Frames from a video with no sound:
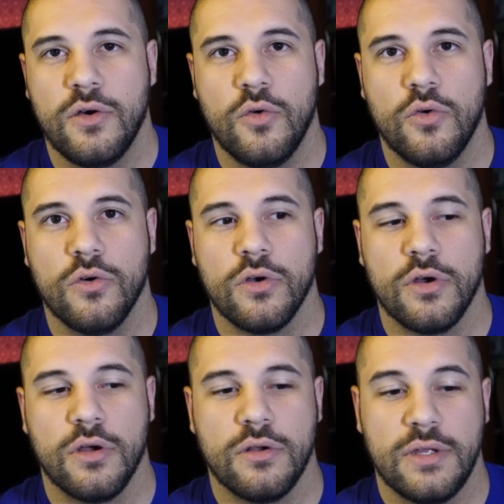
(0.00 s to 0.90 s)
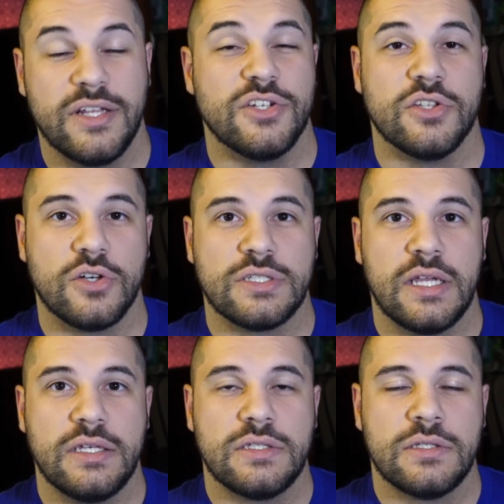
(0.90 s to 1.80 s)
or it just looks
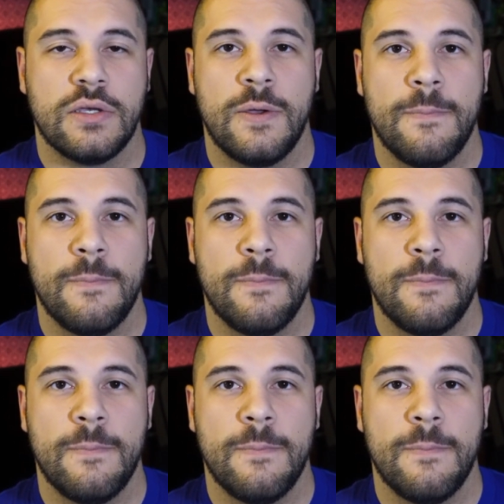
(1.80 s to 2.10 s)
nice.